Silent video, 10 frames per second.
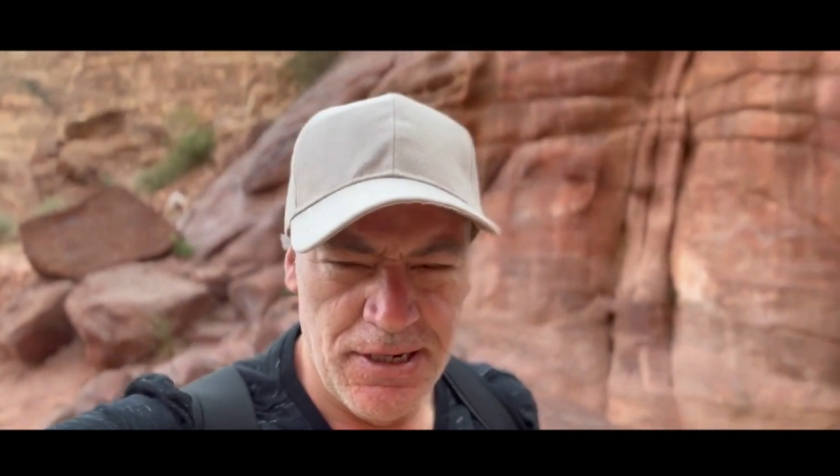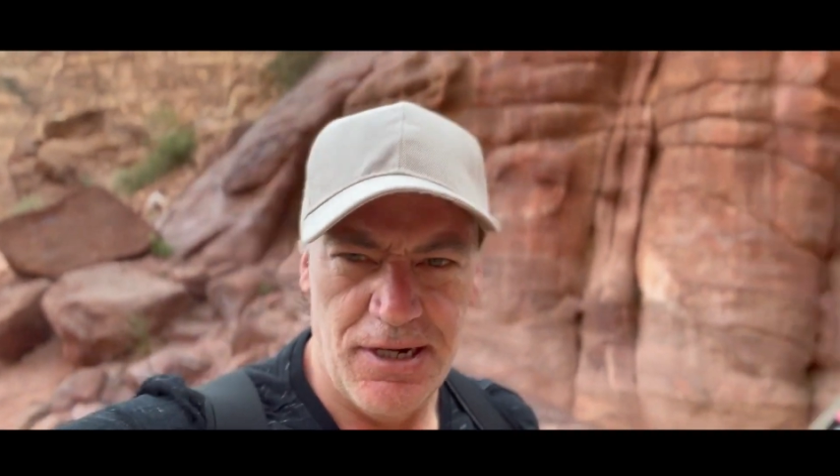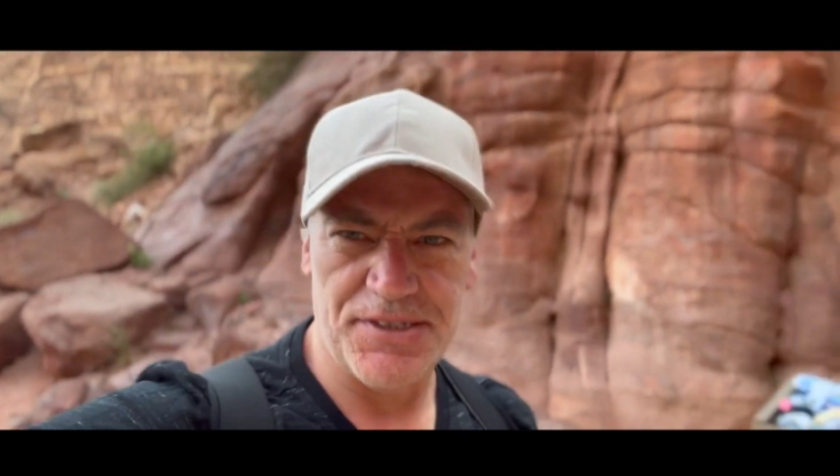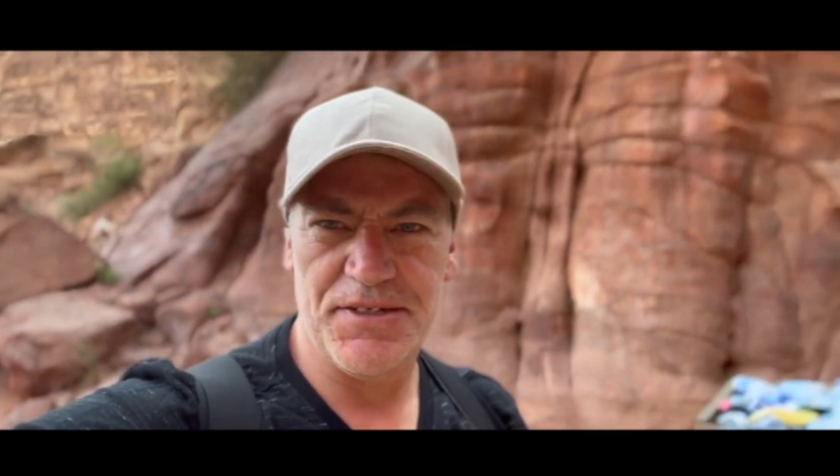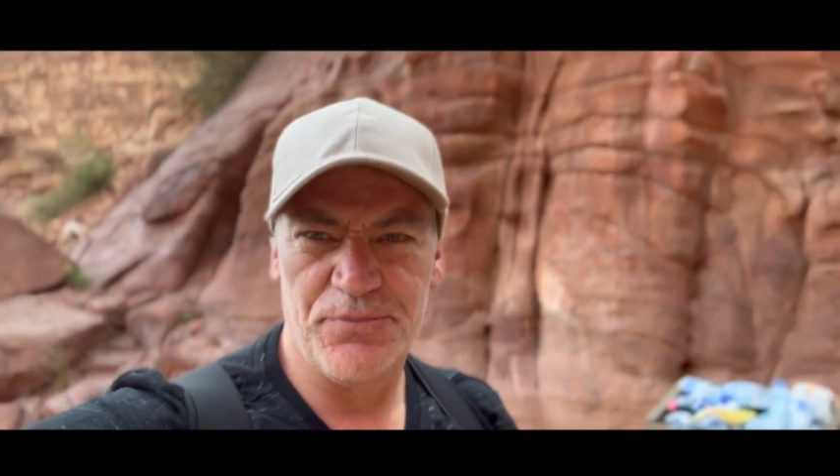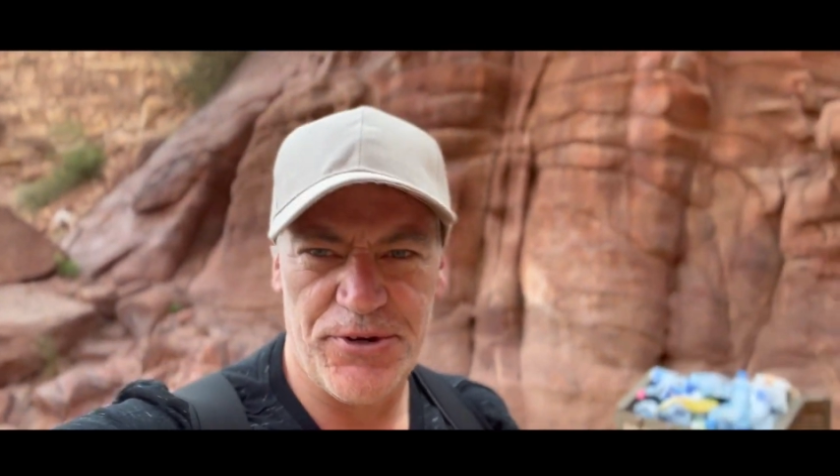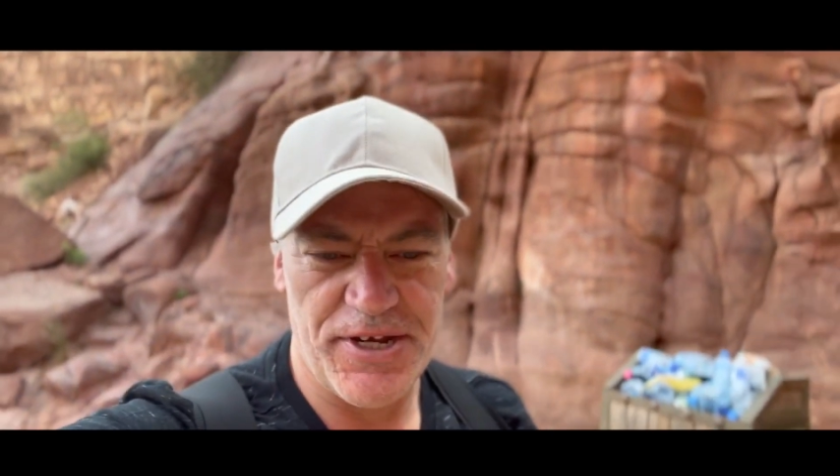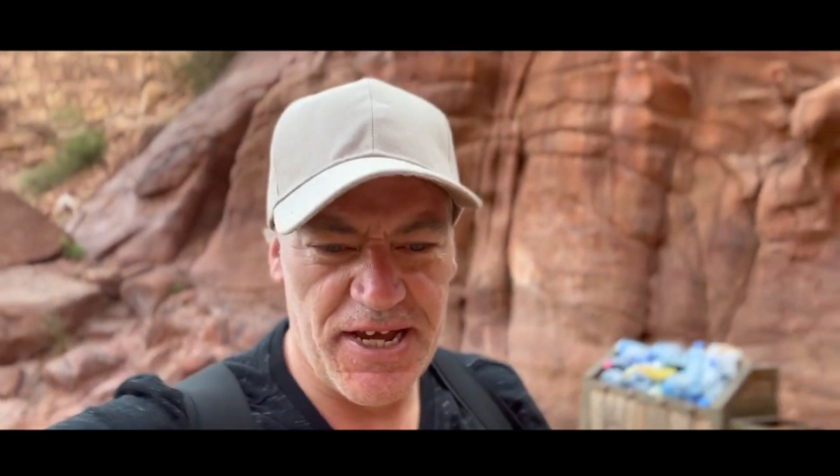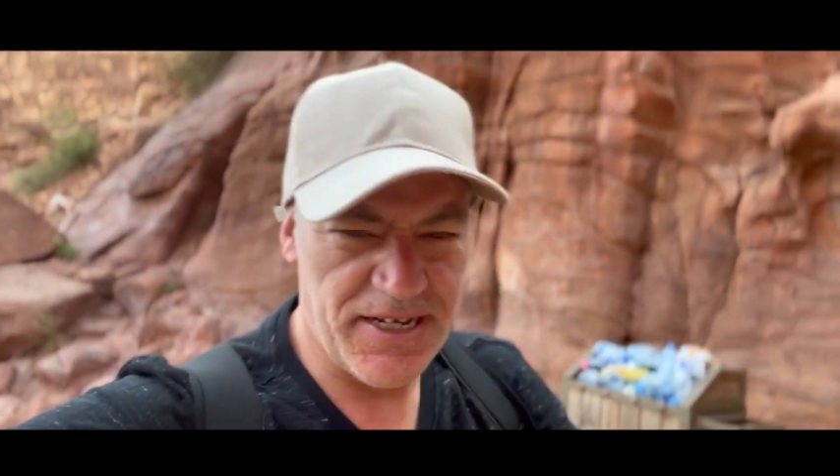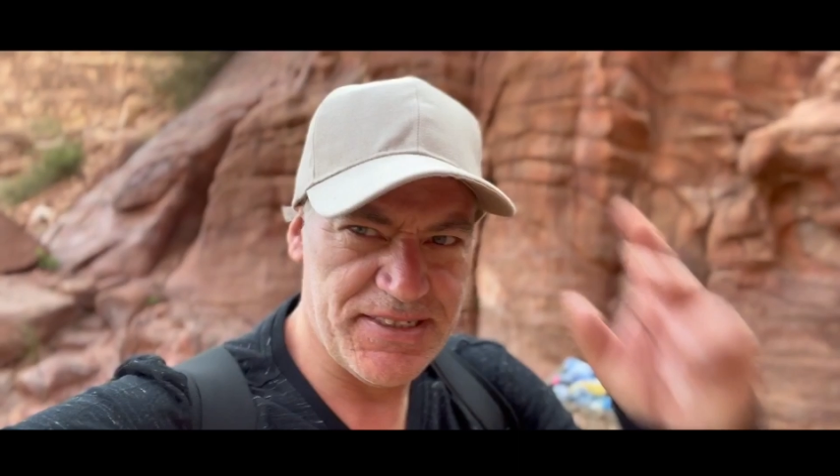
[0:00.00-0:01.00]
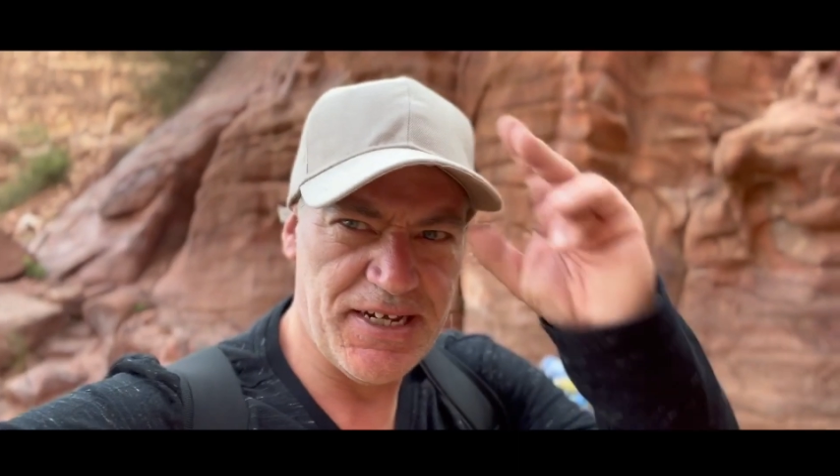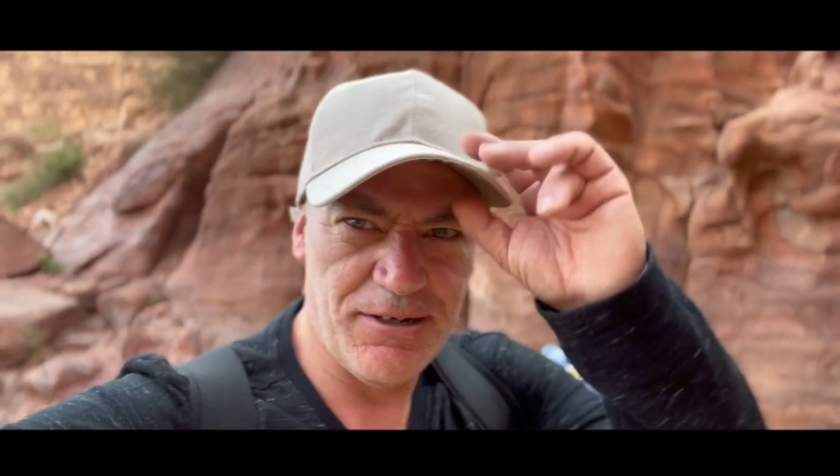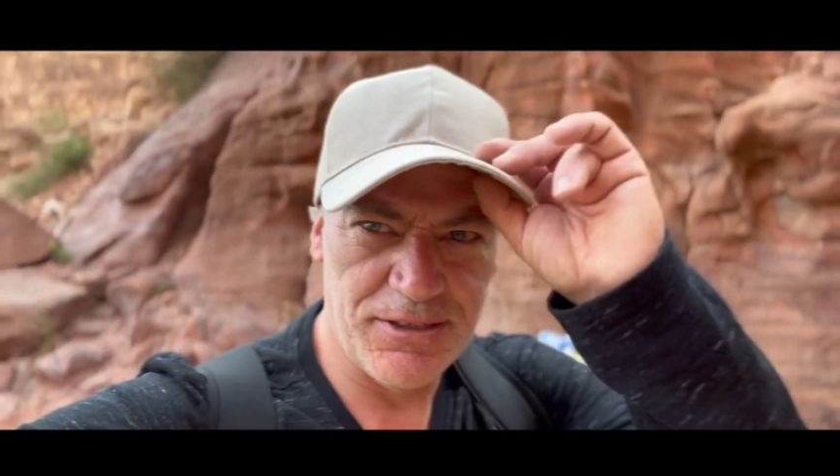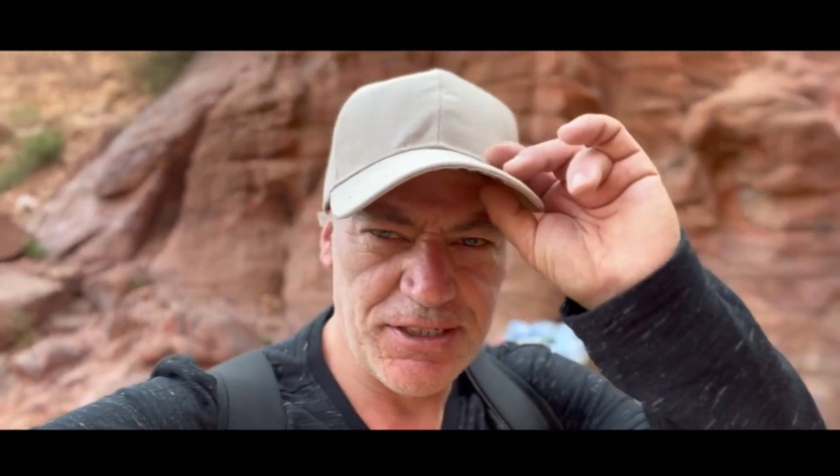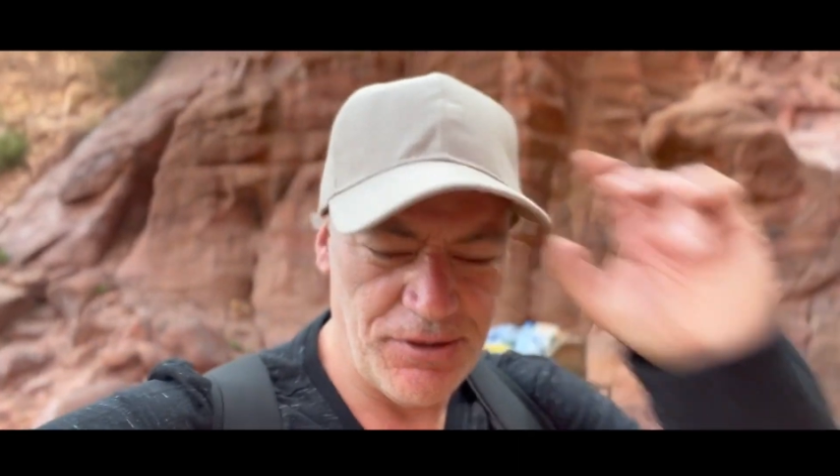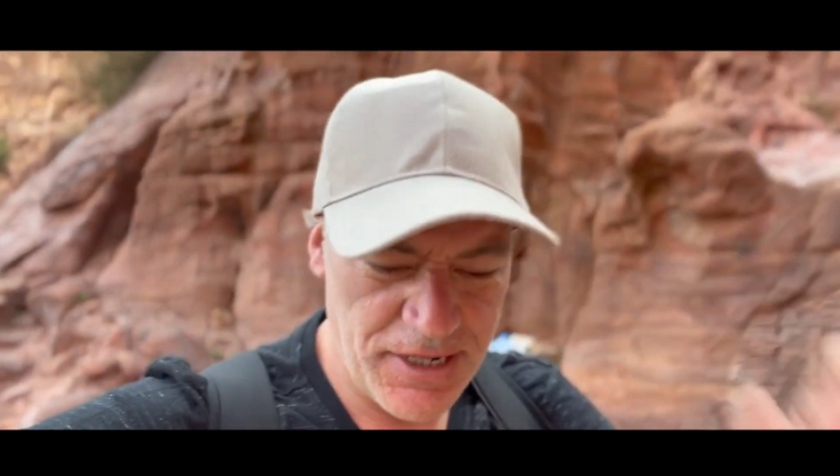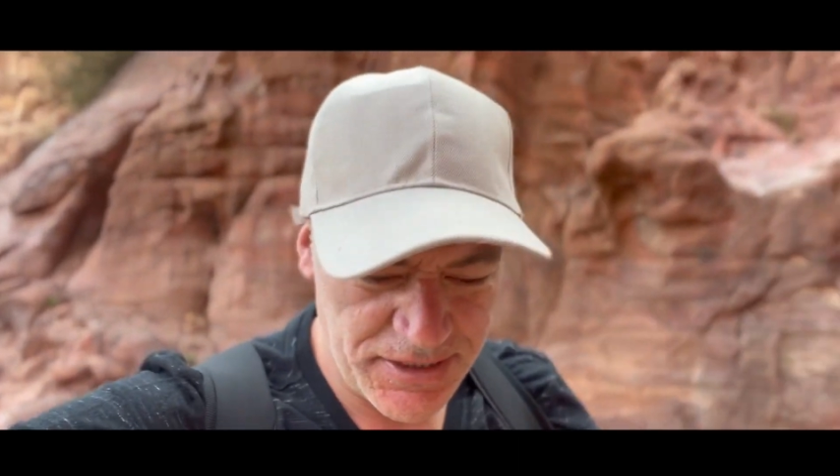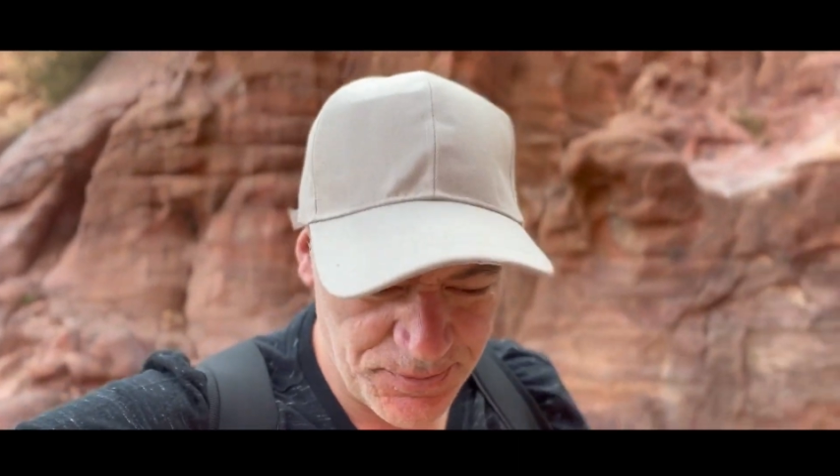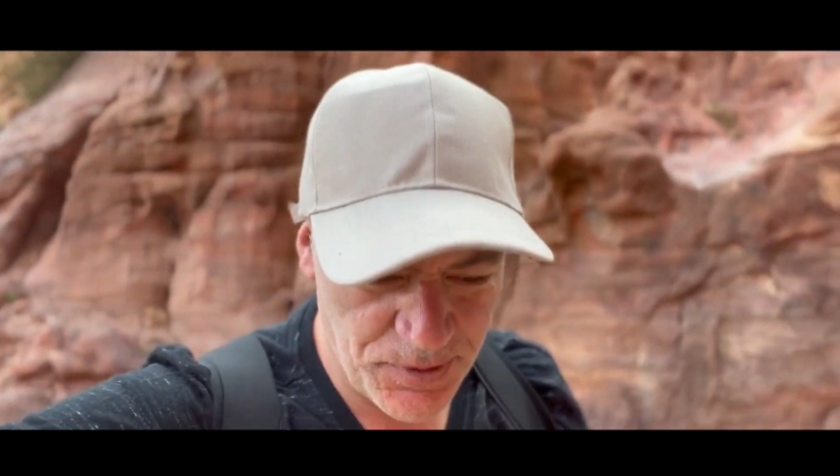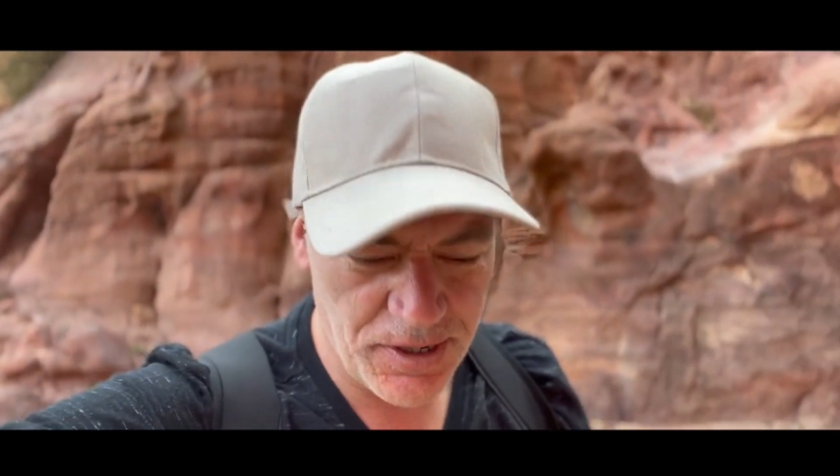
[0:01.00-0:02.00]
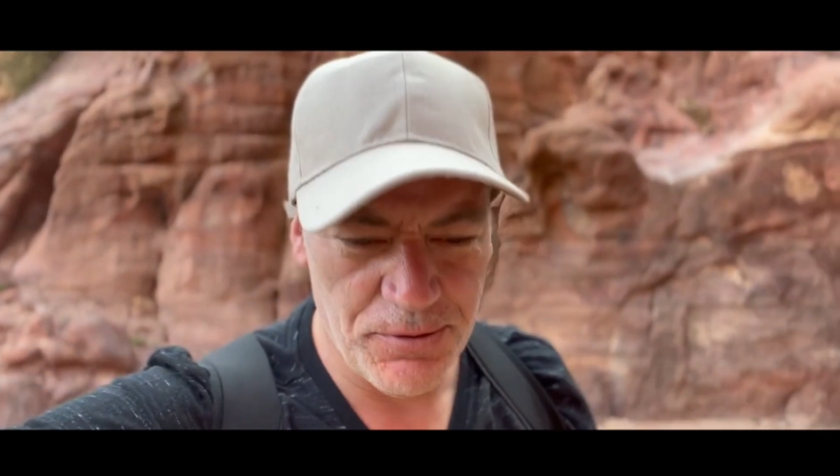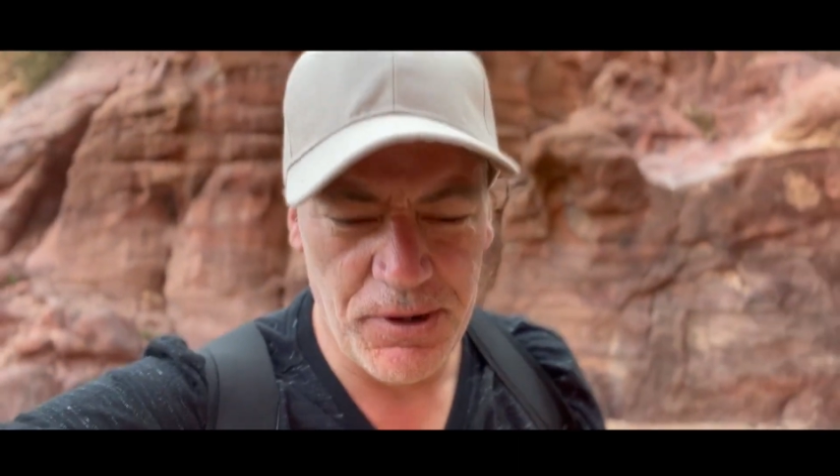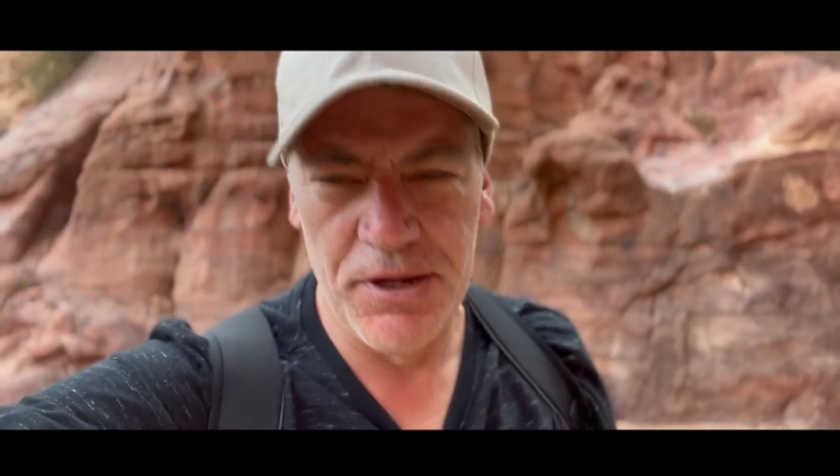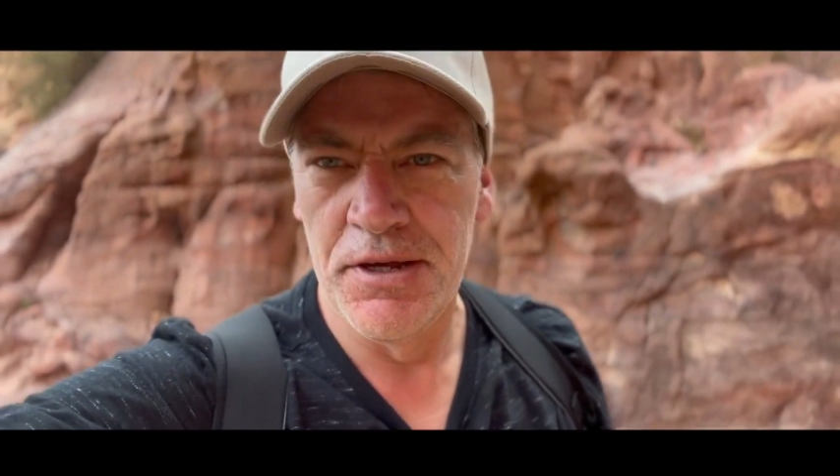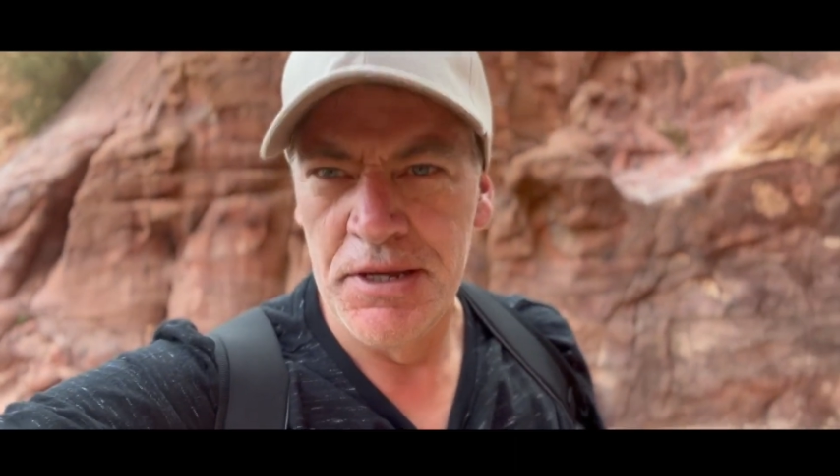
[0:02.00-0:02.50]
I didn't bring a hat out, so I had to buy one.